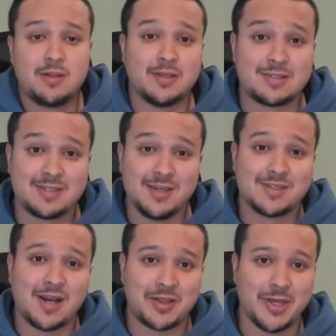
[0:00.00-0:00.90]
Let's see
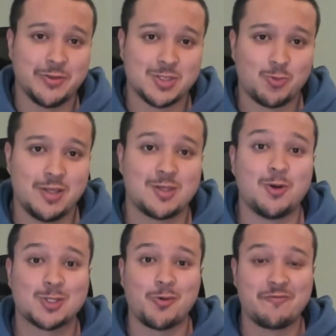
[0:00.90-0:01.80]
exactly how this went.
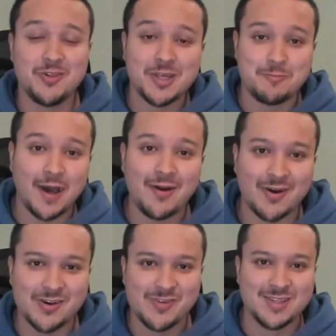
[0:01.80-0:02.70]
Also, I'm feeling better. I
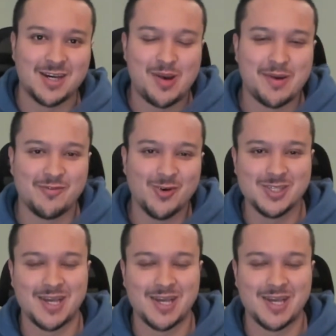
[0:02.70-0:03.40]
don't know if you can tell by my voice.